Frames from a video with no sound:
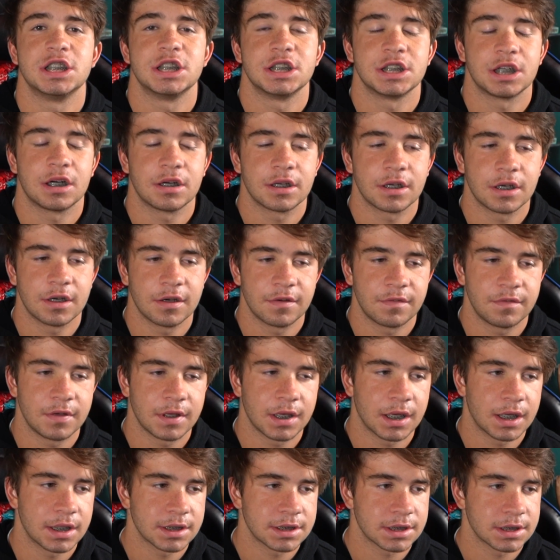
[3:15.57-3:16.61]
I don't know if you
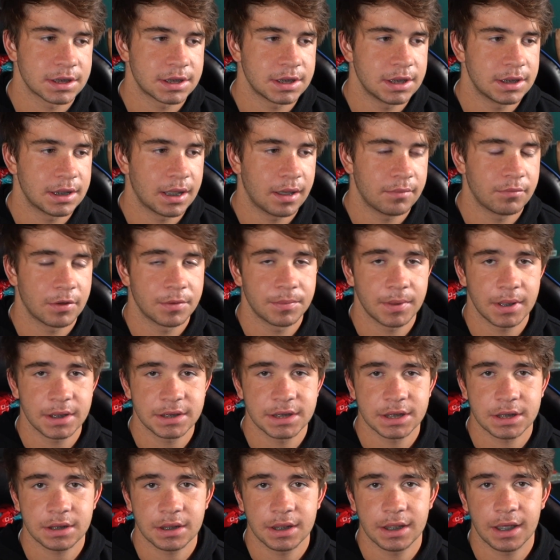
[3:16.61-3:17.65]
guys can see that, but
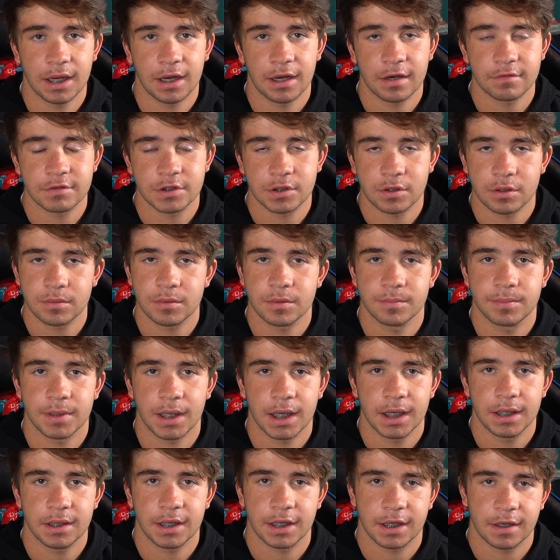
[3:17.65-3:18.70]
basically I have a normal
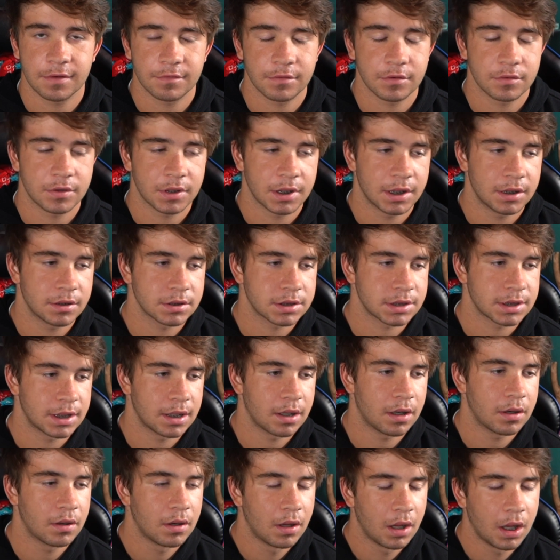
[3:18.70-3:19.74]
bite like everyone else
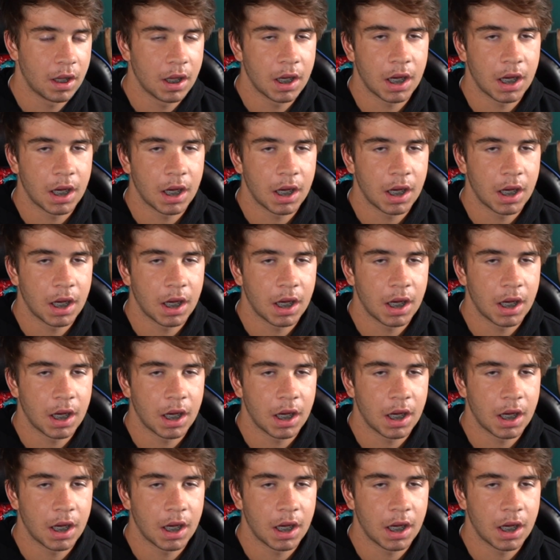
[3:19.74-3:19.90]
now.